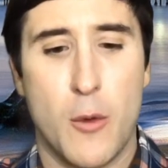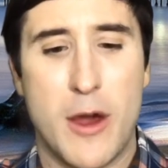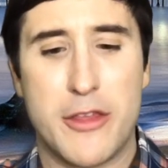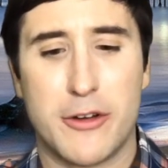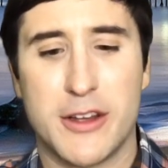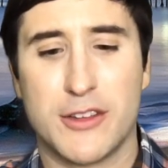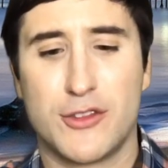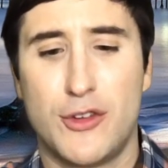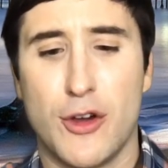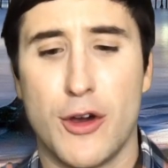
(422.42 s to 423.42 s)
Whether it is
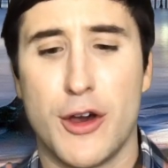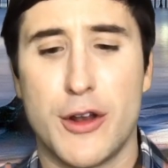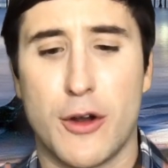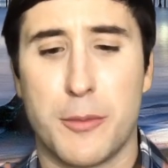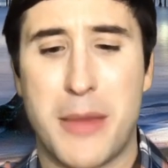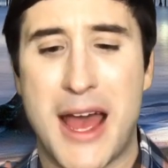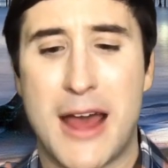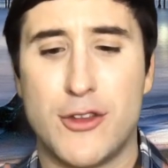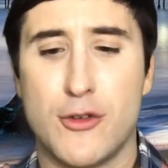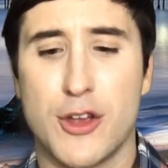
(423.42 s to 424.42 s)
good or
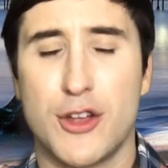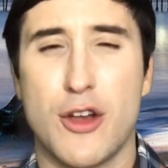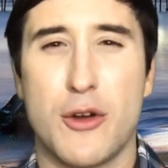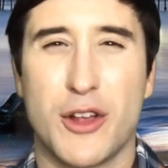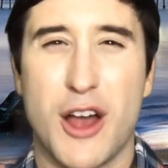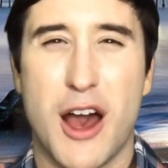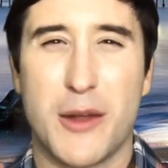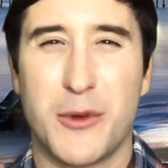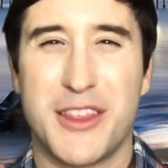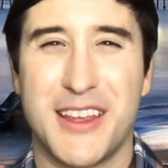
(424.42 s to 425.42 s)
bad, you can go to
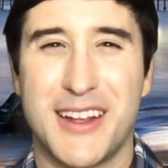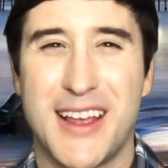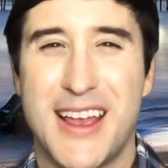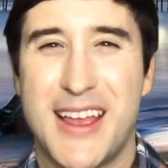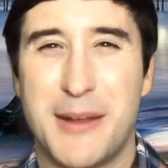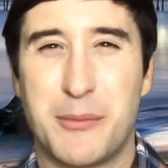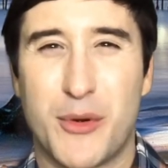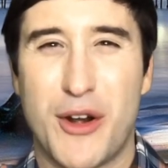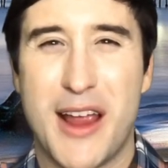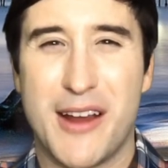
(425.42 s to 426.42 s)
God with it in
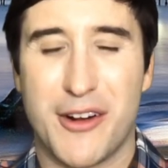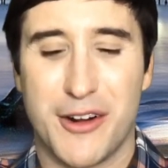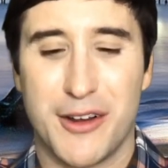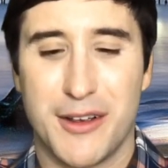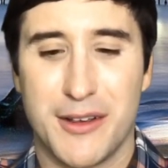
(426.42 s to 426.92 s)
prayer.